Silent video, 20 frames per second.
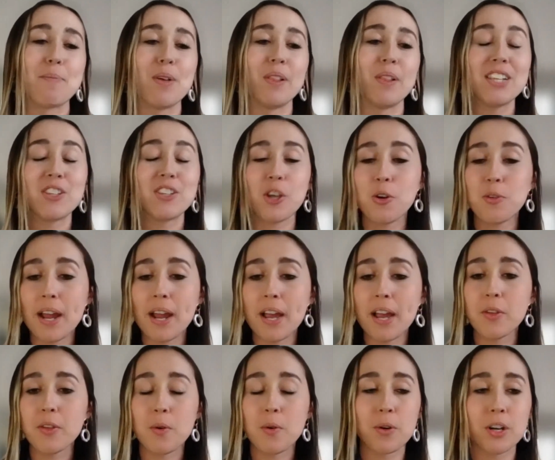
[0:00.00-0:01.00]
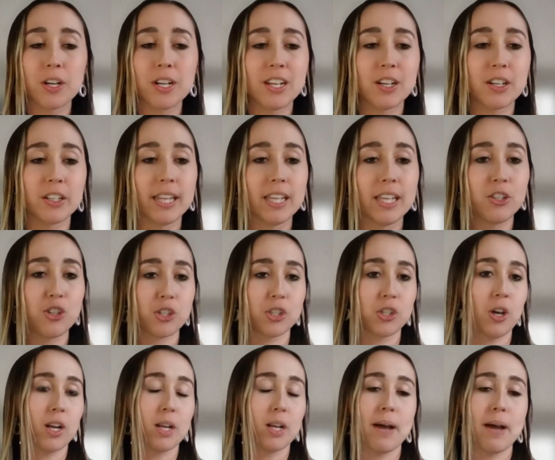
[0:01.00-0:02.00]
Let's go around the horn here and let's just
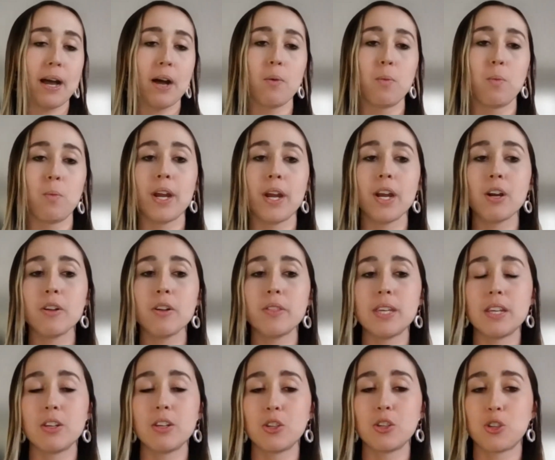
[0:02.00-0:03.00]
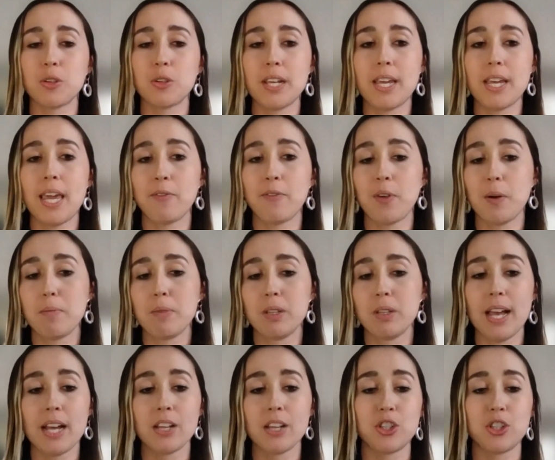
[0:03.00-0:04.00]
talk about where the industry came from the
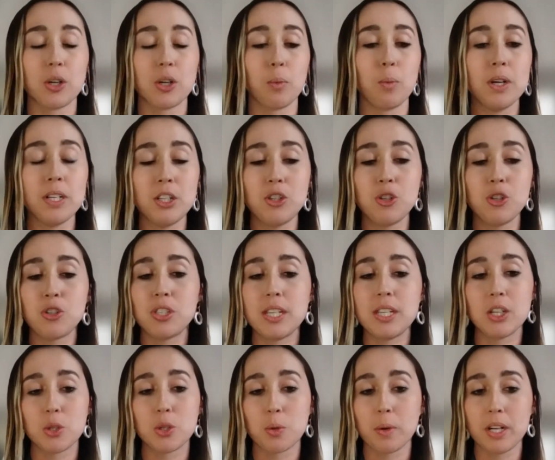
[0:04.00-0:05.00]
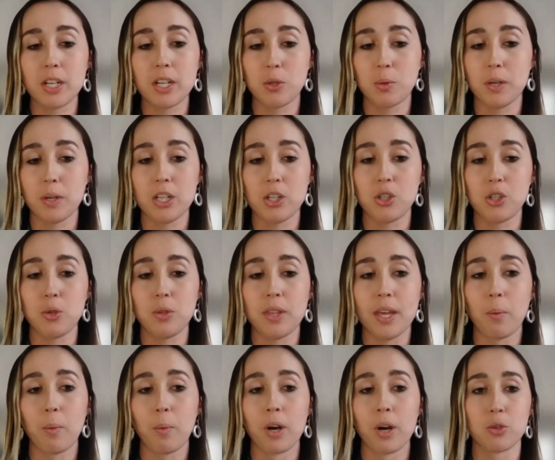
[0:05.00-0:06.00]
last year. What did you see in 2022
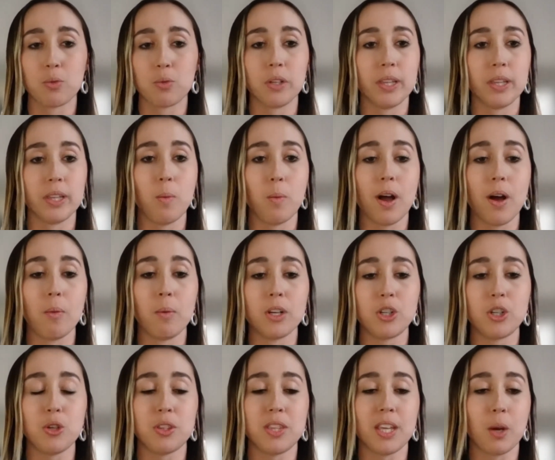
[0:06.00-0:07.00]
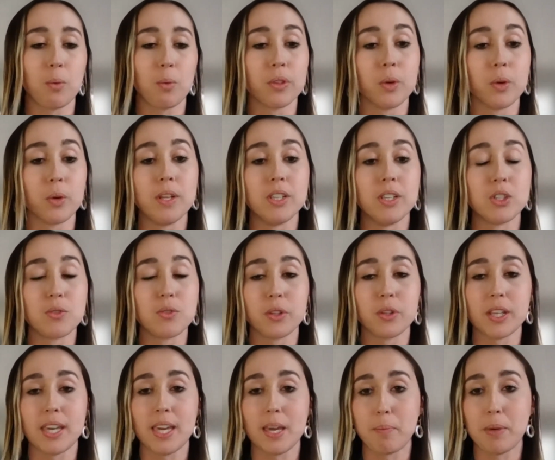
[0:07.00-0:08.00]
that worked really well? What do you think were the wins for
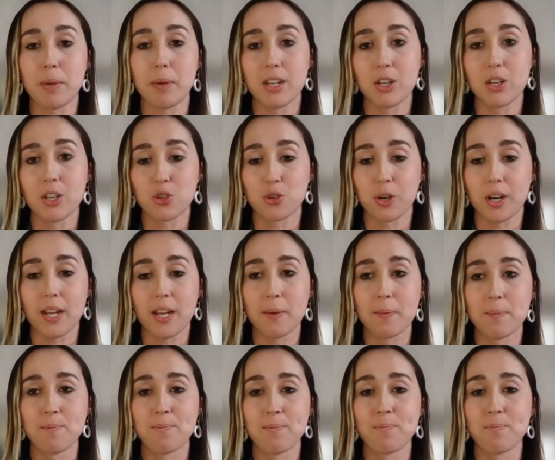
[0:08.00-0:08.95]
the camping industry?